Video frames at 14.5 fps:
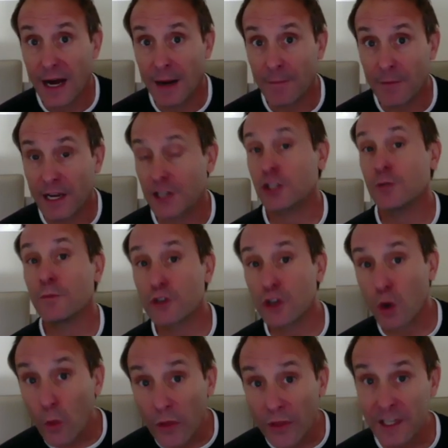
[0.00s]
Customers are
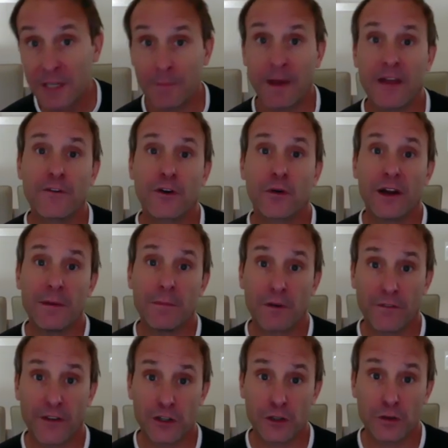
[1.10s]
willing to pay for great
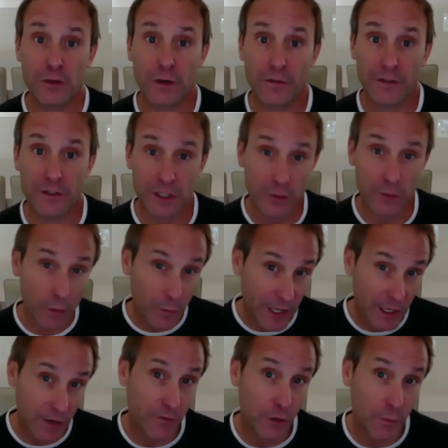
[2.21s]
professional services. When we
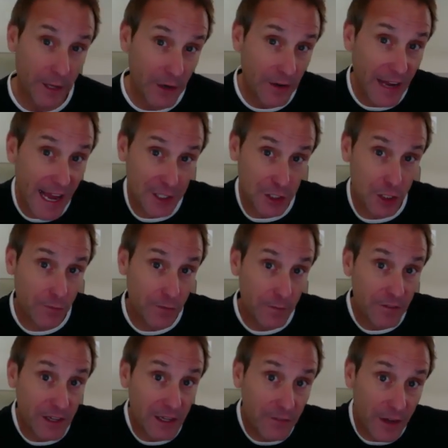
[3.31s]
interviewed Peter Gassner from
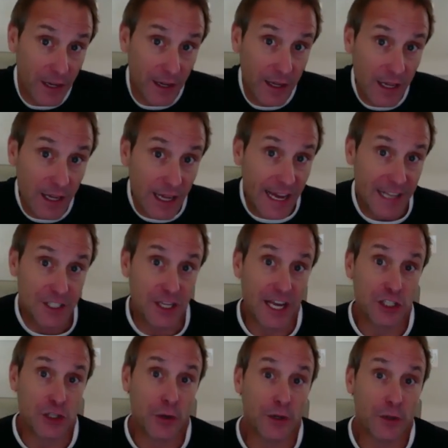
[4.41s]
Viva at
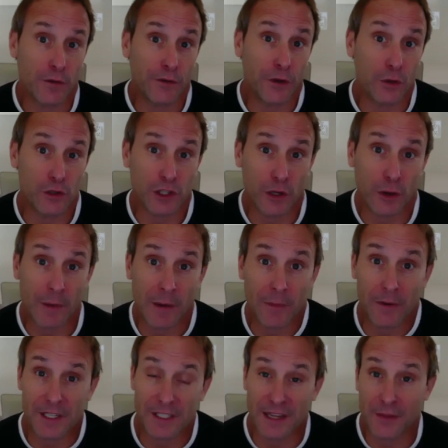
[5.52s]
SaaStr Annual a few years ago, I remember he
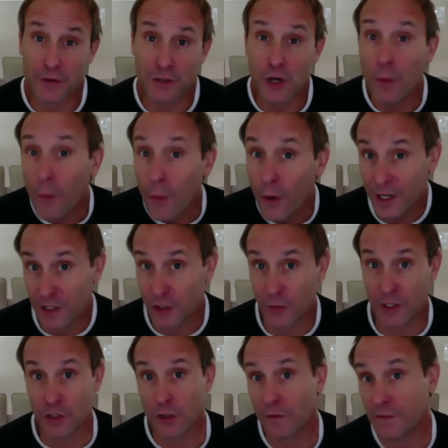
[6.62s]
said there's no point in doing
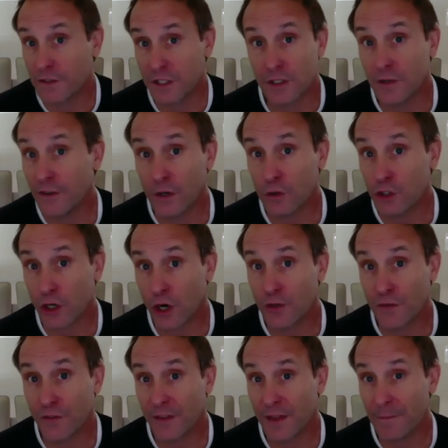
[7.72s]
services if you don't charge
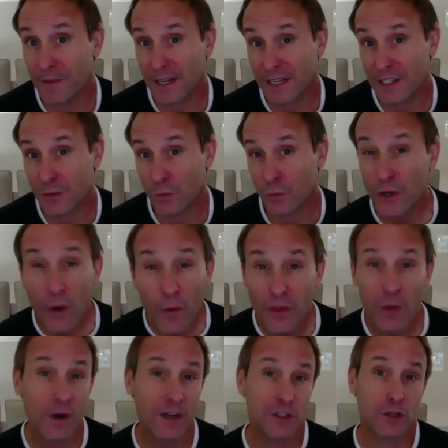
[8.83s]
for them, because we only
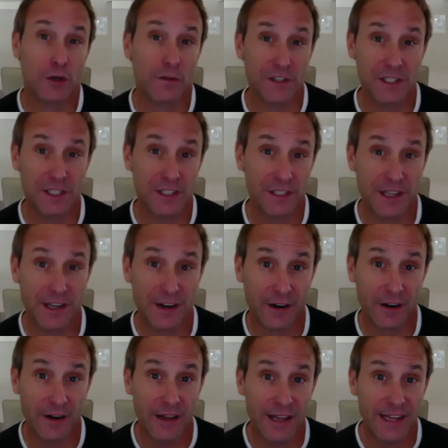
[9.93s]
want services that are
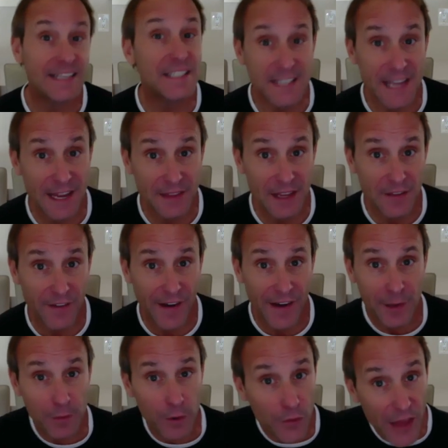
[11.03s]
insanely
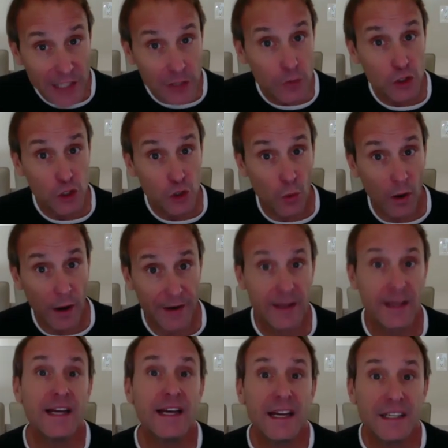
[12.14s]
valuable. That's what you want.
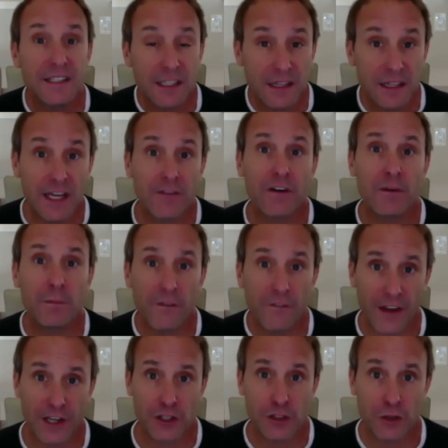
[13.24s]
Deliver
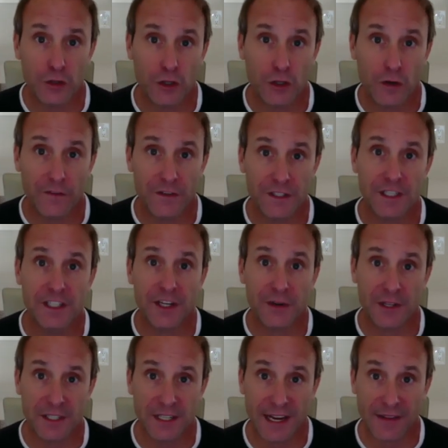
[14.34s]
professional services that are
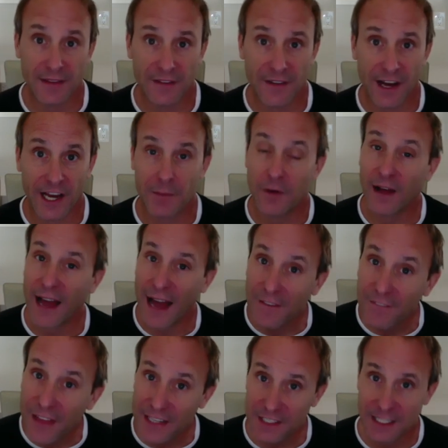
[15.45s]
insanely valuable. Have
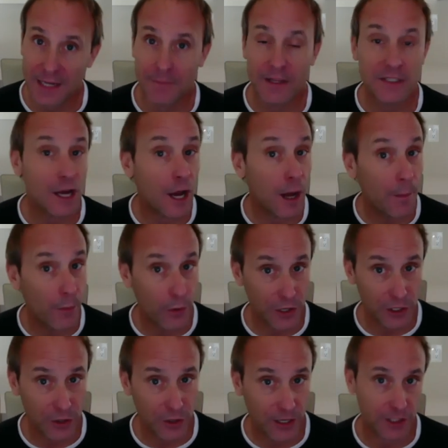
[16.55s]
that team that's onboarding
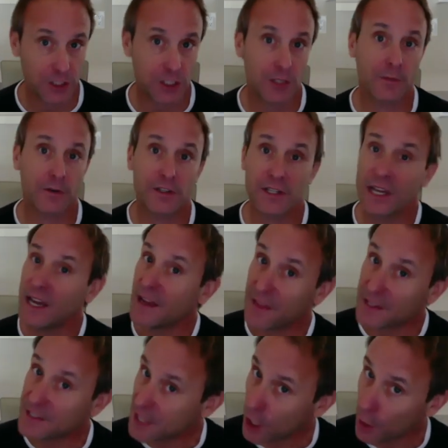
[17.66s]
your customers,
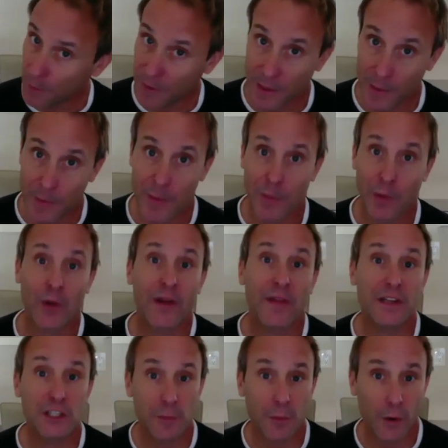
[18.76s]
that's helping them deploy,
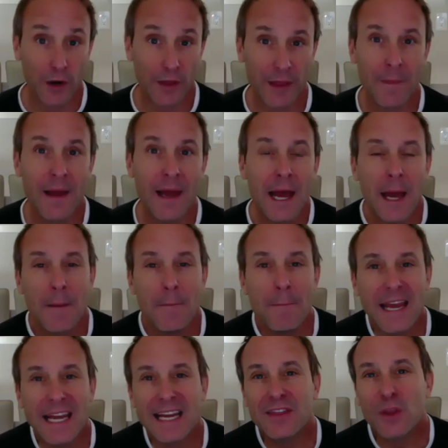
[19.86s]
that's supporting them.
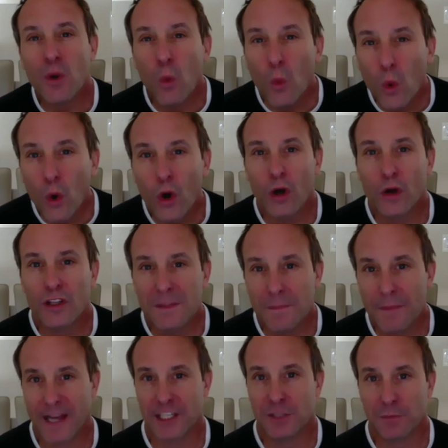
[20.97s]
Make it the world's
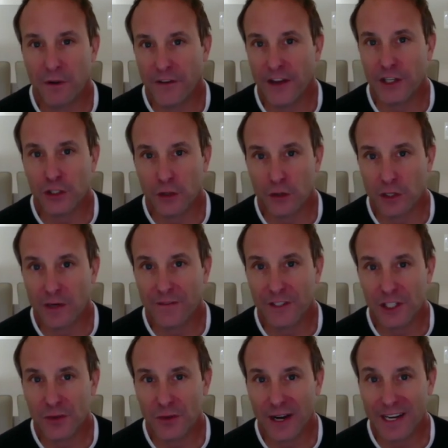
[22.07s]
best professional
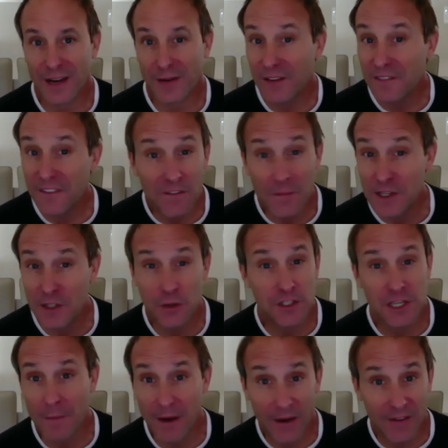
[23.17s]
services right now, even if it means you
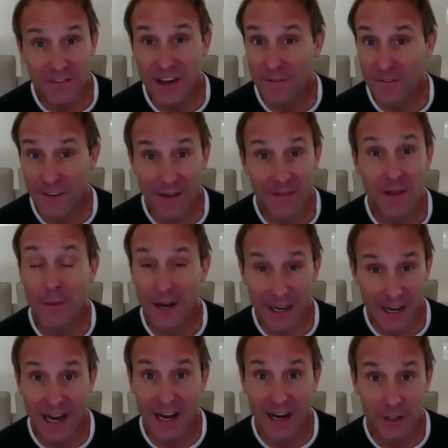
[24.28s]
somehow have to find the money to
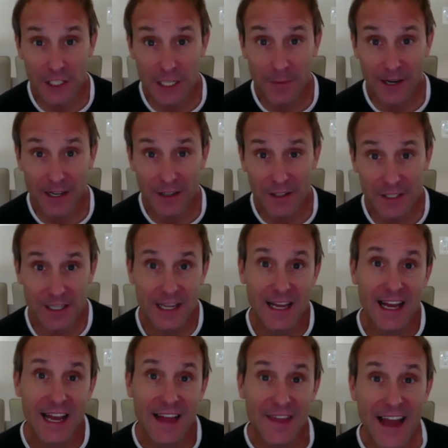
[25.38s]
hire someone else.
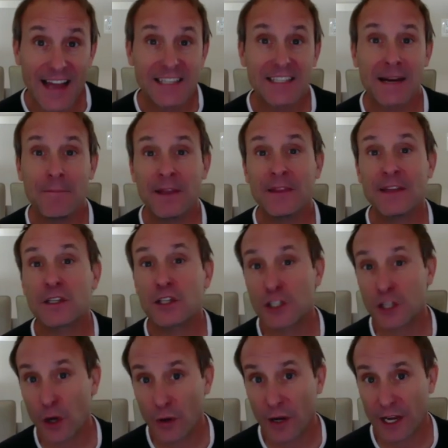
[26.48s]
That's something that's
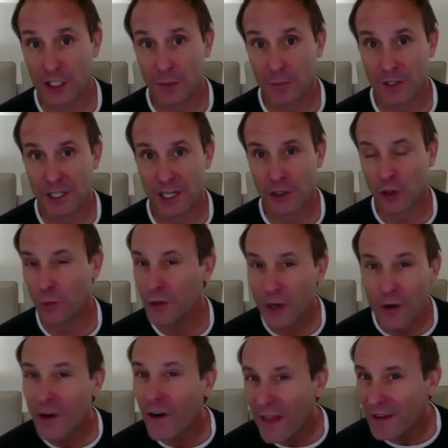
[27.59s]
so customer centric. We
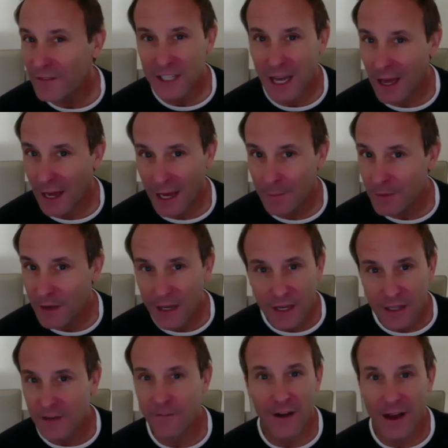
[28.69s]
don't all have time
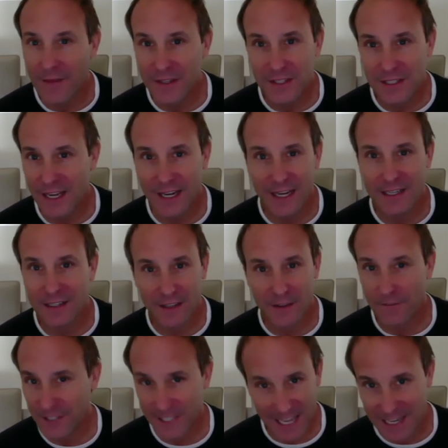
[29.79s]
to find the
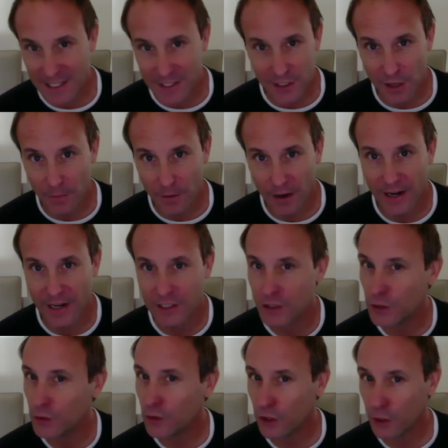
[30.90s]
settings in our product, to
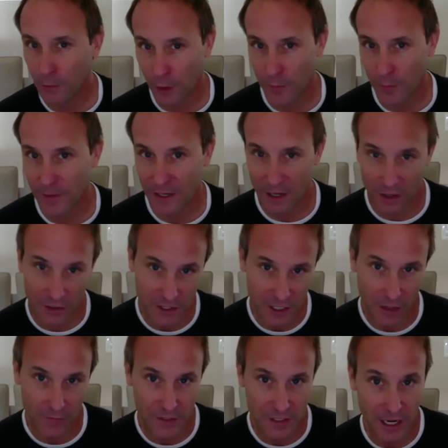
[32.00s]
do the deployment
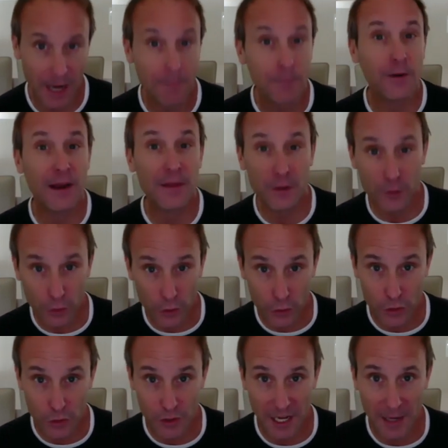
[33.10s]
ourselves, to upgrade the new
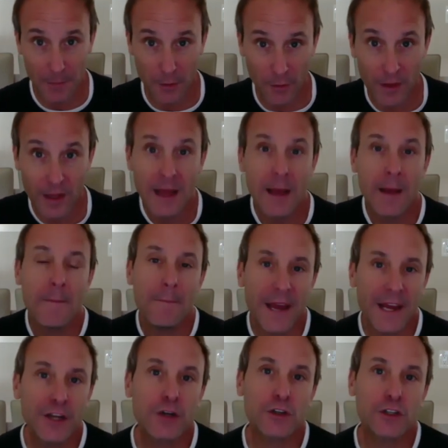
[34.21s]
user table.
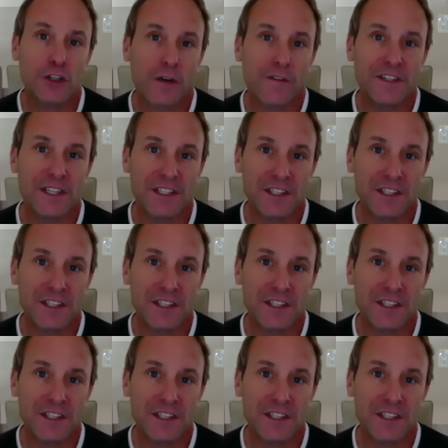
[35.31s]
Make your services